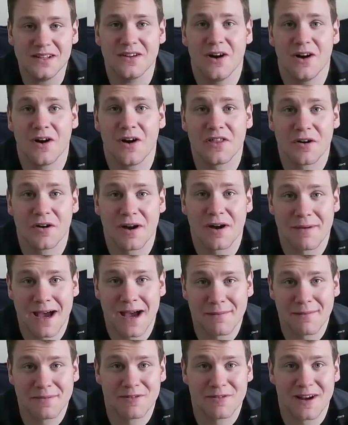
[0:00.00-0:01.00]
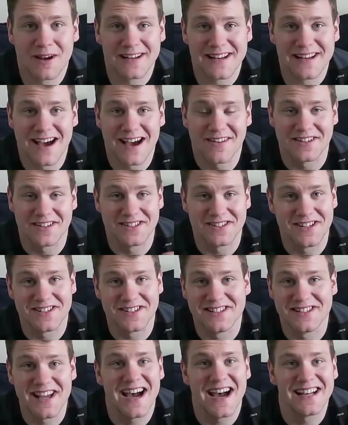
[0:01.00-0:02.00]
although I'm happy right now, this
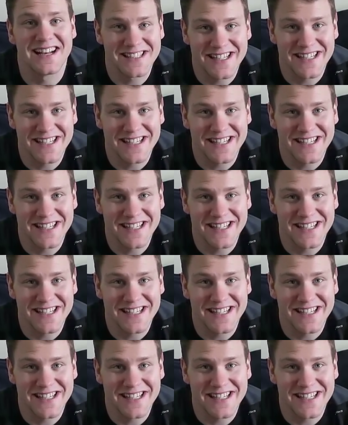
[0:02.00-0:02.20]
does not